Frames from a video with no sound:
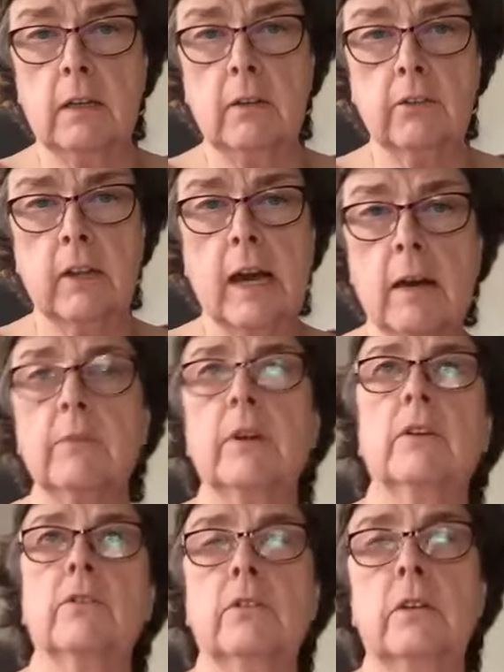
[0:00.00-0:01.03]
Is it
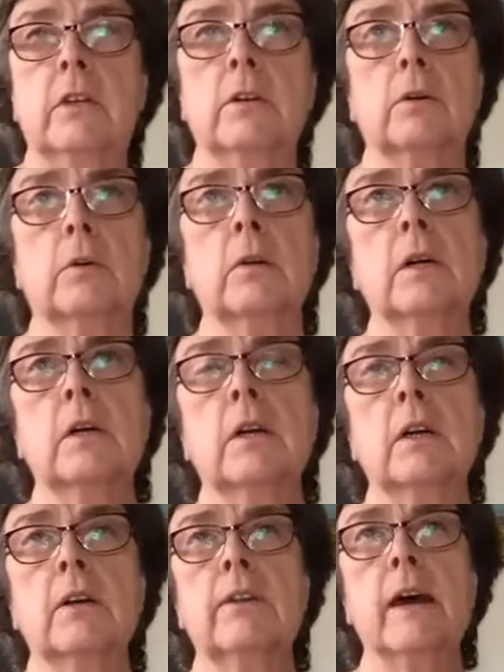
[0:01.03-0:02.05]
obvious to you
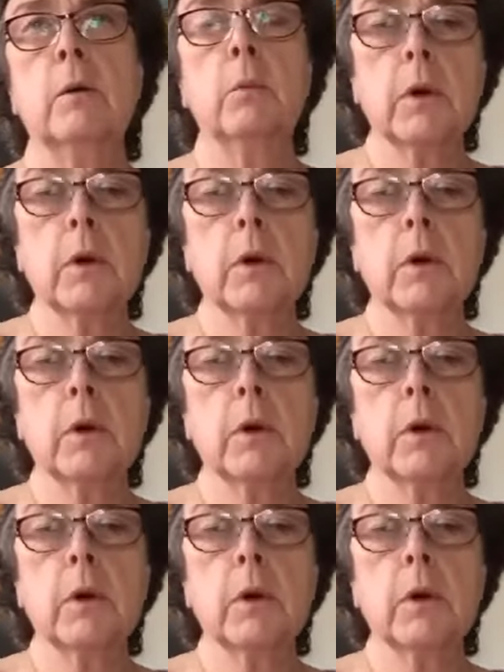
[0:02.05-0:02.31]
that